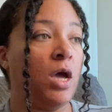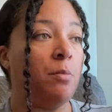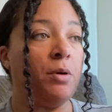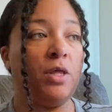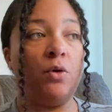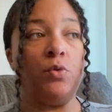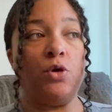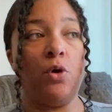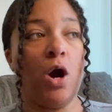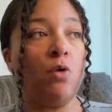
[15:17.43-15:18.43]
But then when
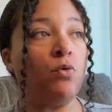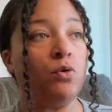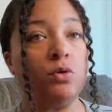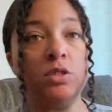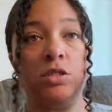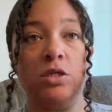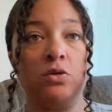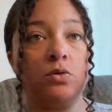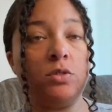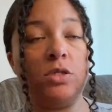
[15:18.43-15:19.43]
you are rude,
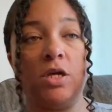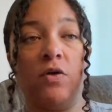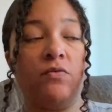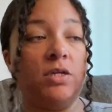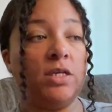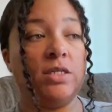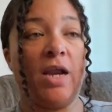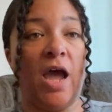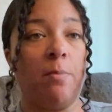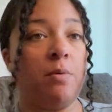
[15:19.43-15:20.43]
still stuff doesn't
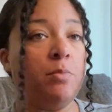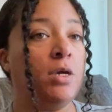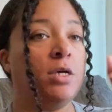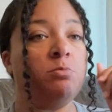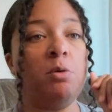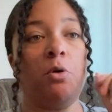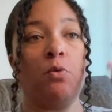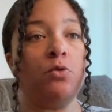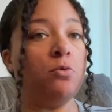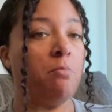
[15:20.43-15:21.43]
happen because people are
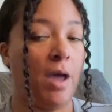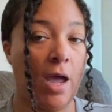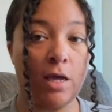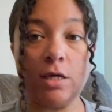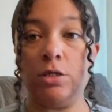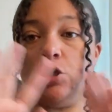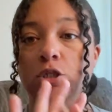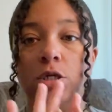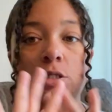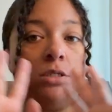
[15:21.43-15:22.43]
rude back. It's
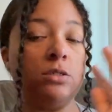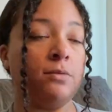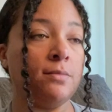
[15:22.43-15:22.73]
just